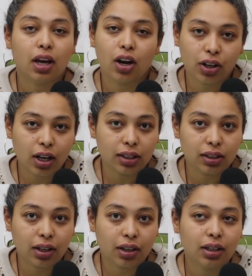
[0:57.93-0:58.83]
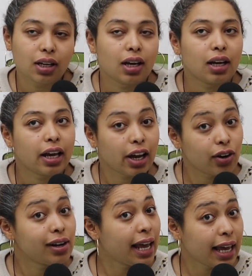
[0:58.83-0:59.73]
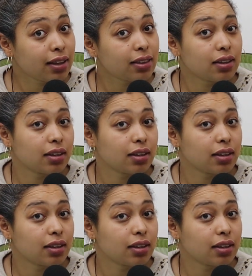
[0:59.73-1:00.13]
hair color, hair length,